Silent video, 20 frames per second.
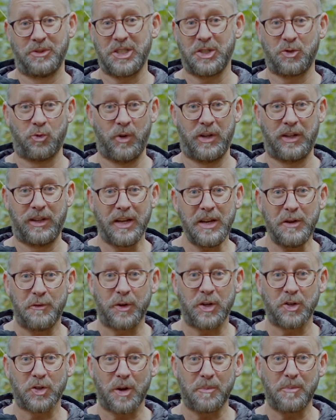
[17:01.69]
just relief
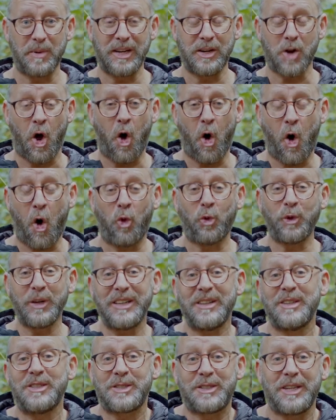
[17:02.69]
because I'd been
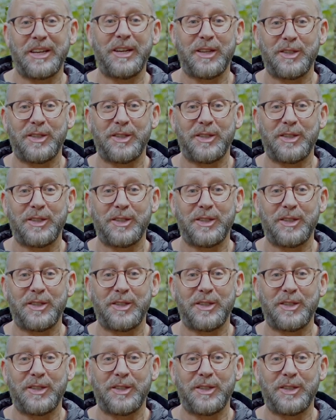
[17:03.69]
holding this thing